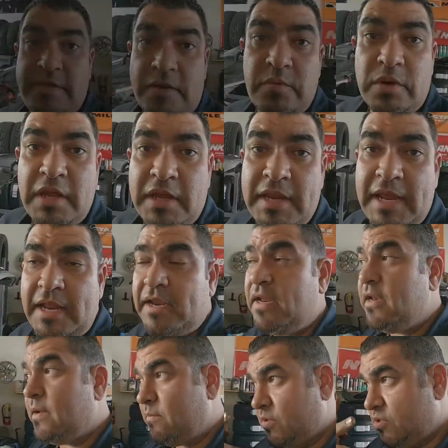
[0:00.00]
thing we're looking at
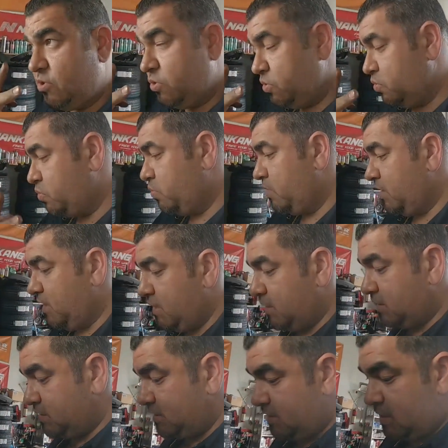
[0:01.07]
in number two
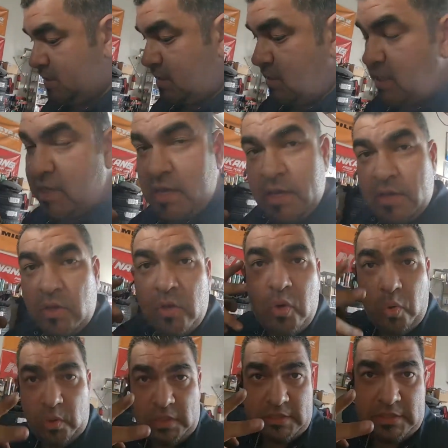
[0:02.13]
is
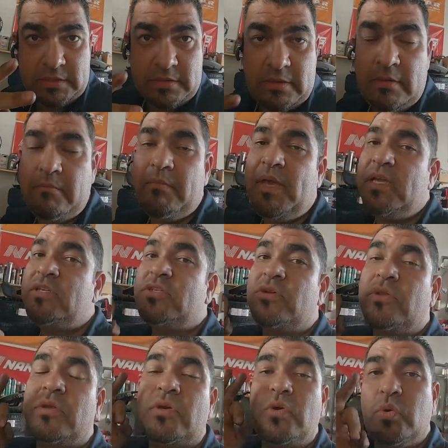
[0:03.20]
coolant. Make sure